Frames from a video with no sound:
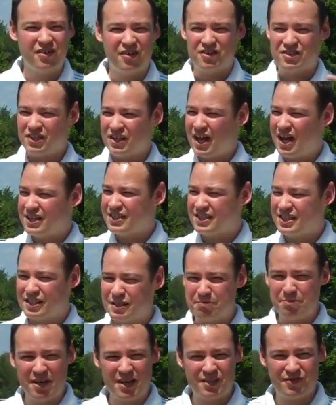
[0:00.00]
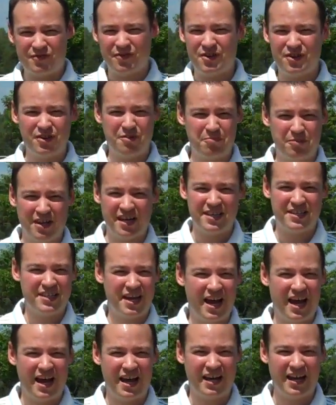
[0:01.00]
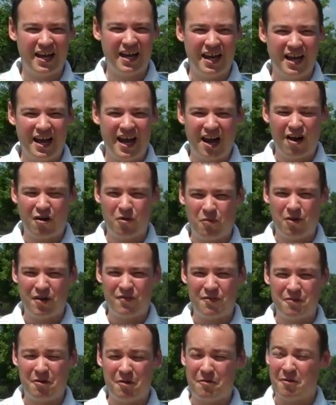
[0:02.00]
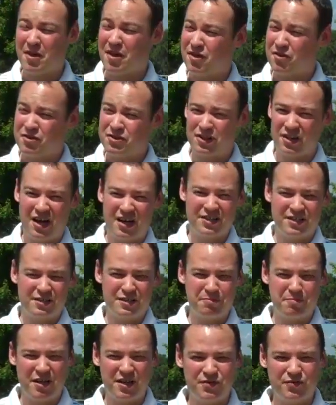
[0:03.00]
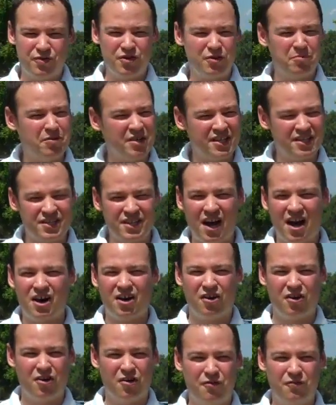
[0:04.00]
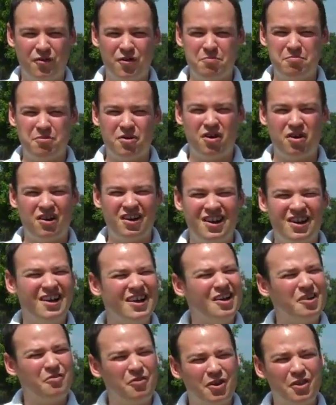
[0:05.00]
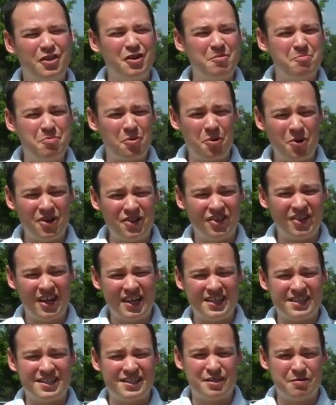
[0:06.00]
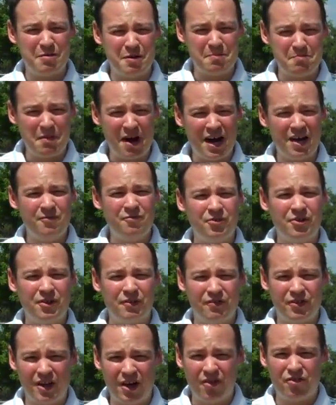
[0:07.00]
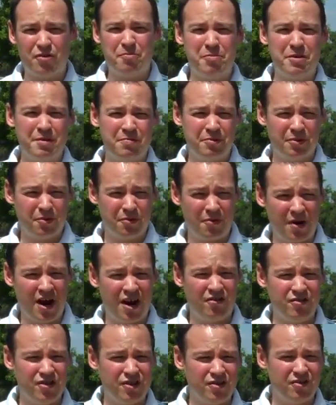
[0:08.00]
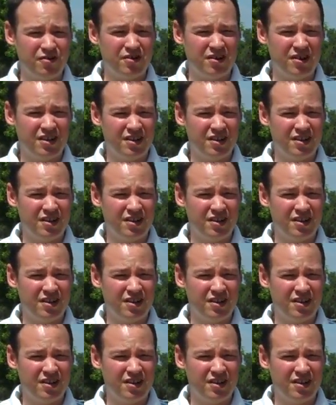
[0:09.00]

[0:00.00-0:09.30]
There's lots of space for you to play tag out away from everybody. There's lots of space for you to play soccer or football. One of the important things is to be mindful of the other people around you.